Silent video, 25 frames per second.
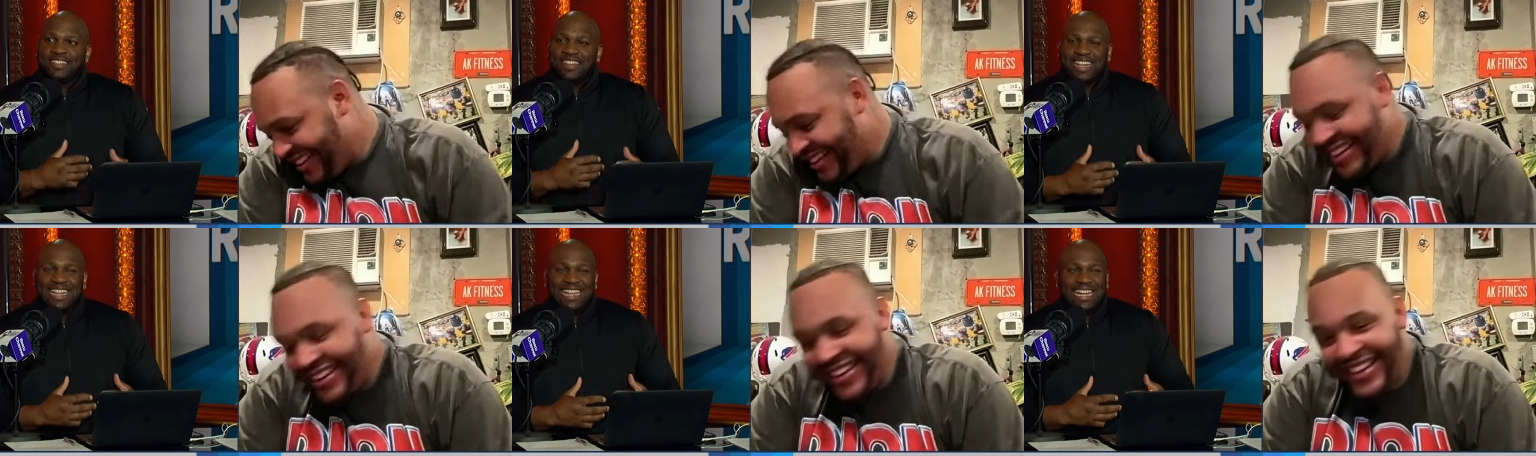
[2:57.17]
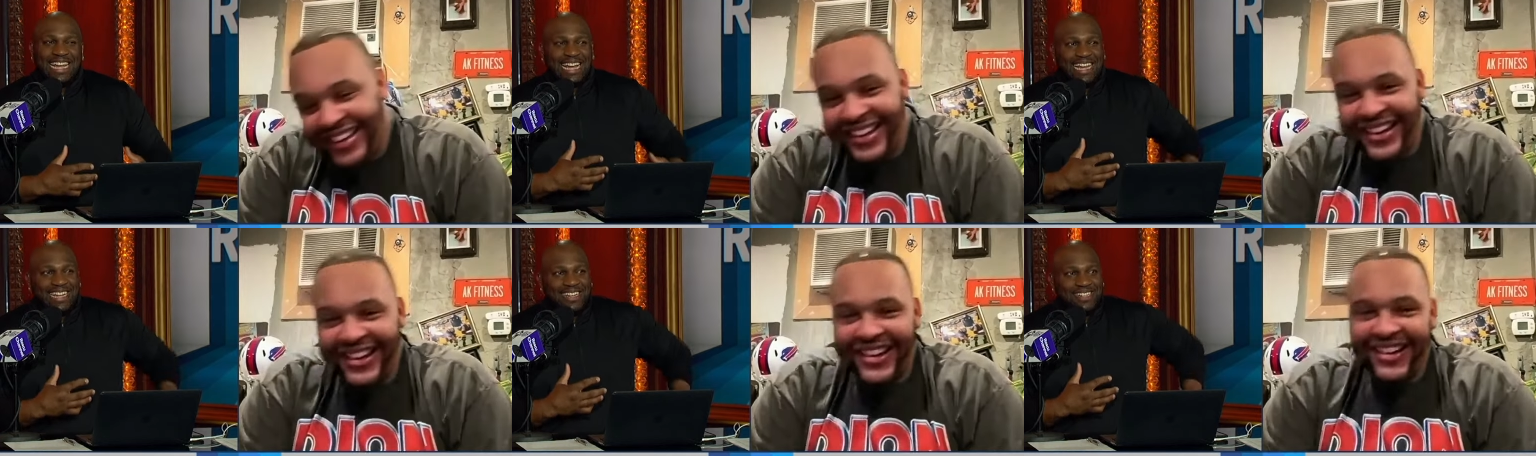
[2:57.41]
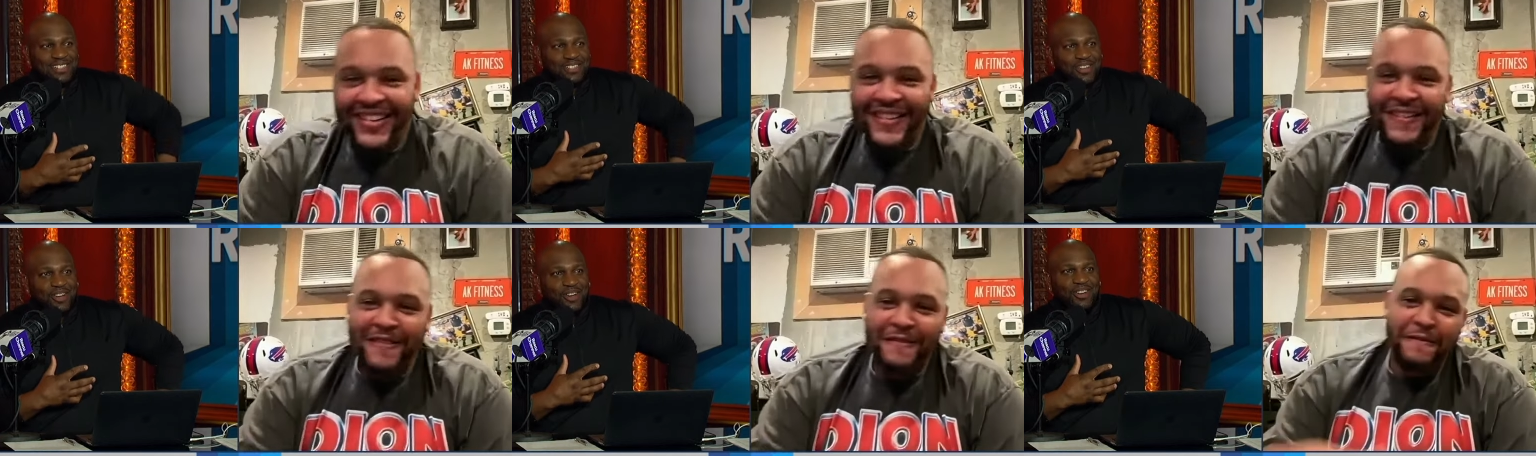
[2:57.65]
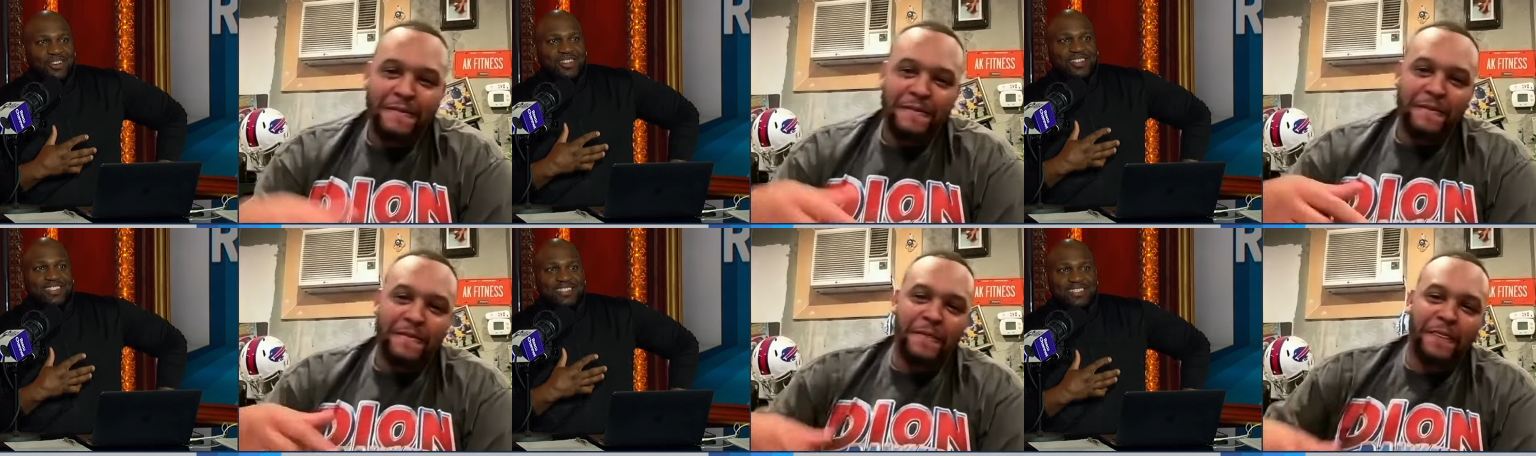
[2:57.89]
Speaker 1: Dion
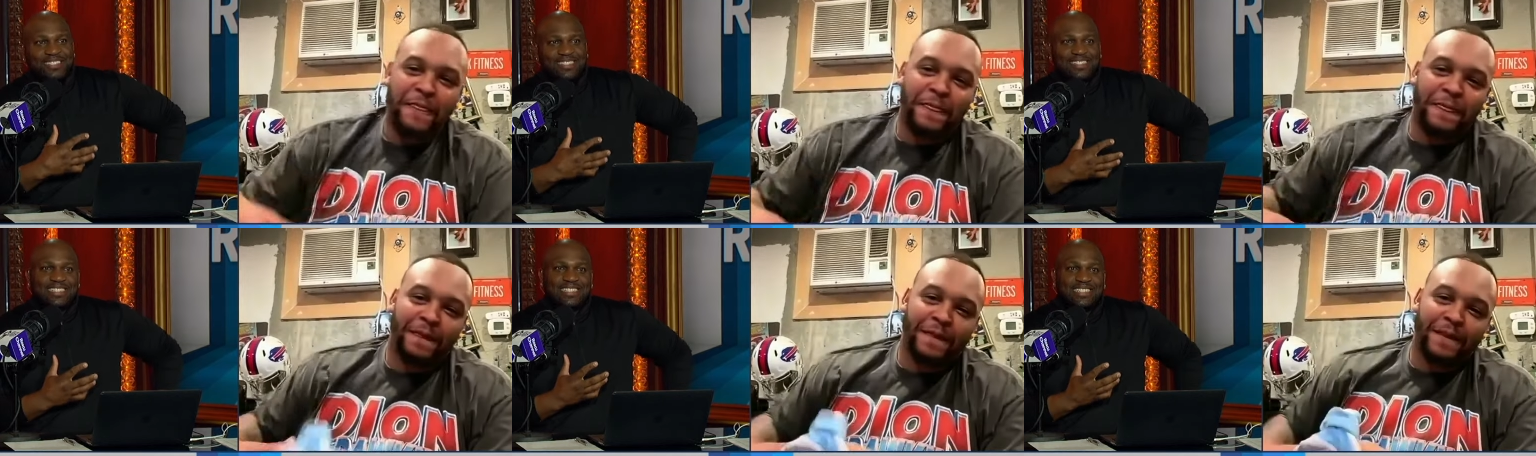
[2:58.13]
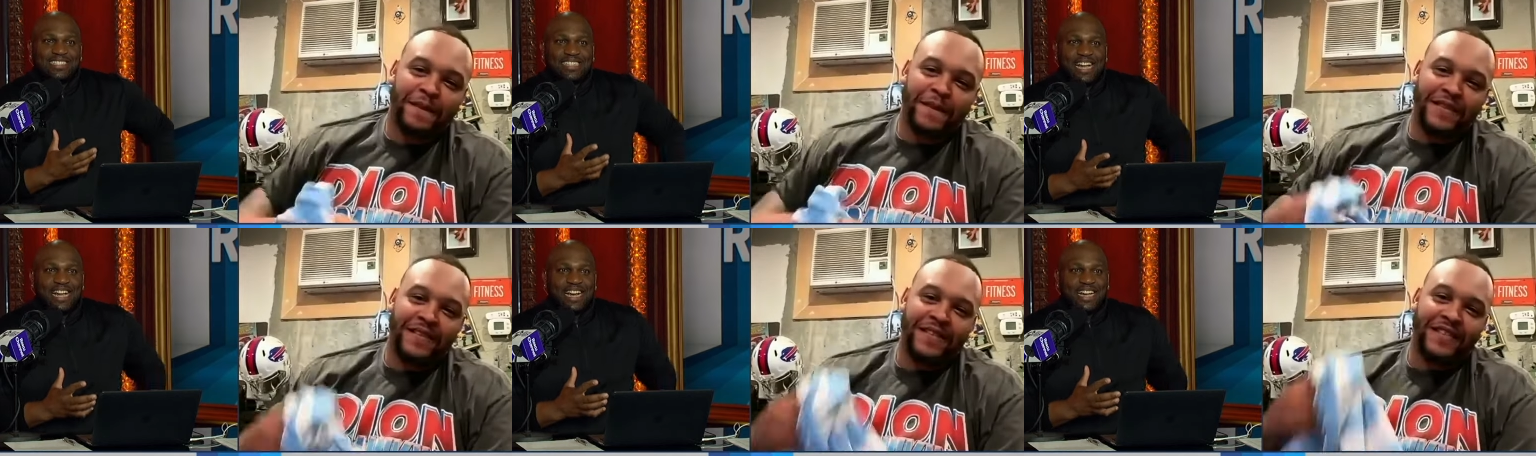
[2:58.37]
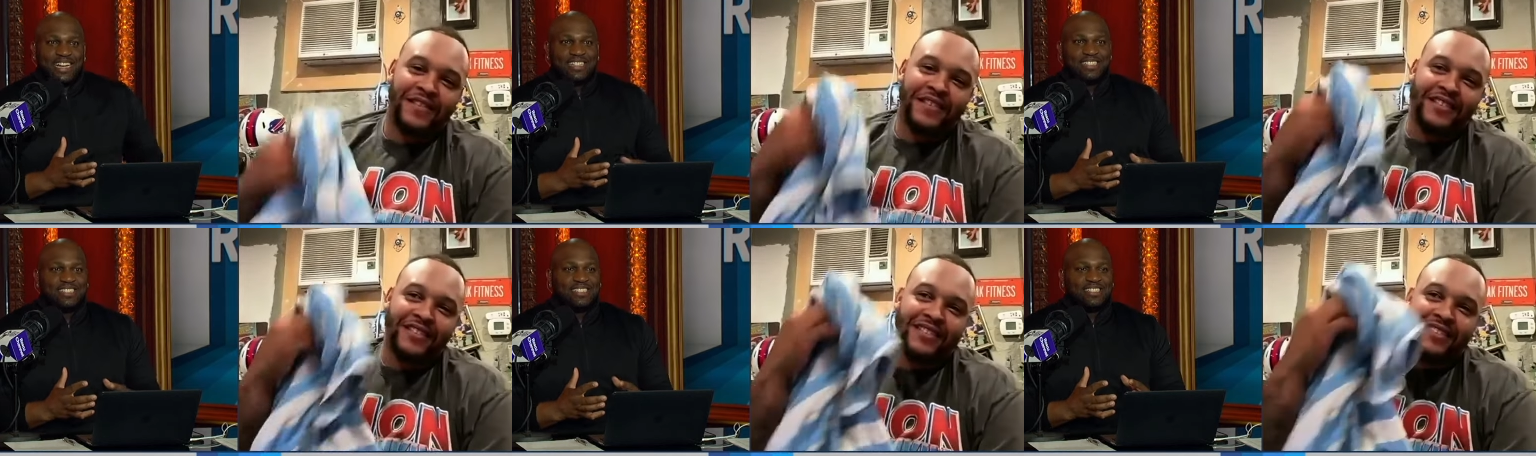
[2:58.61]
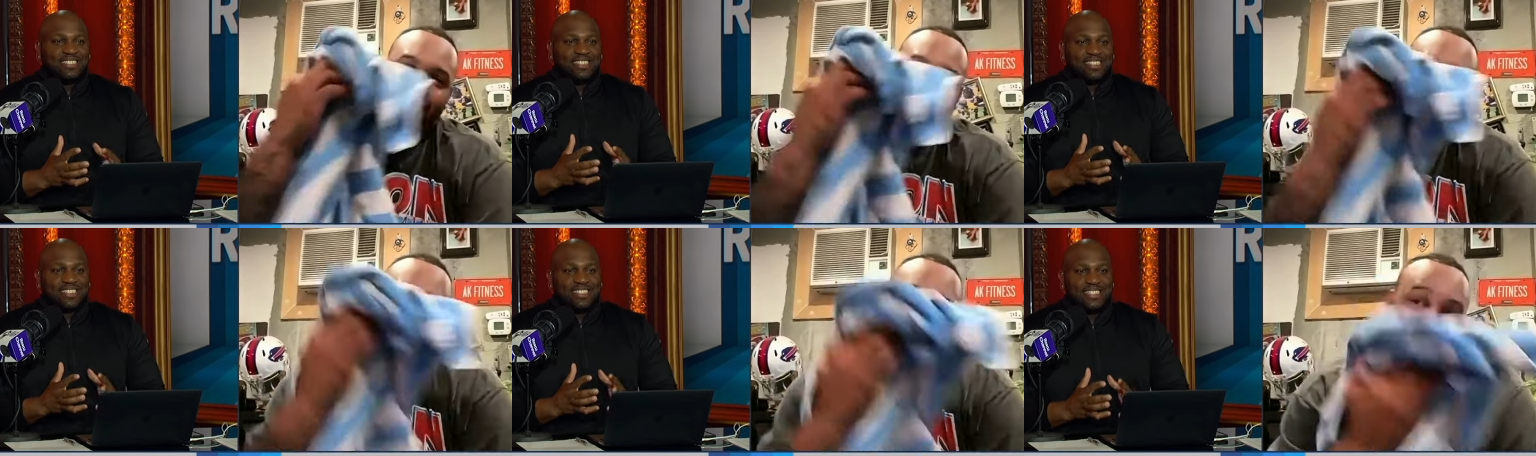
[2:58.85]
Dawkins
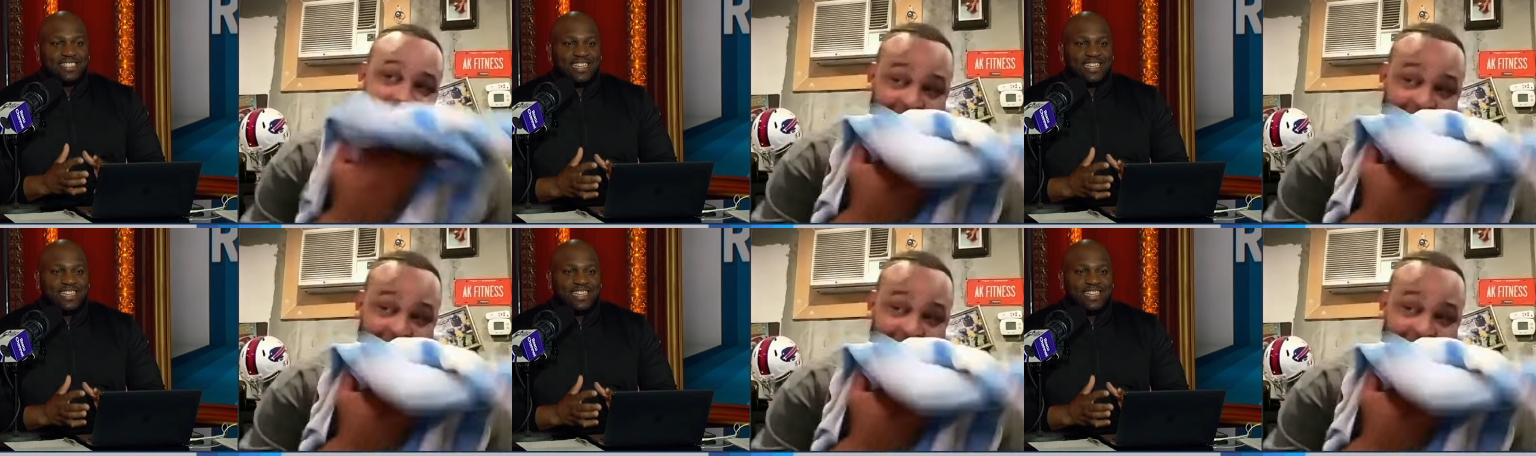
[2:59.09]
decides to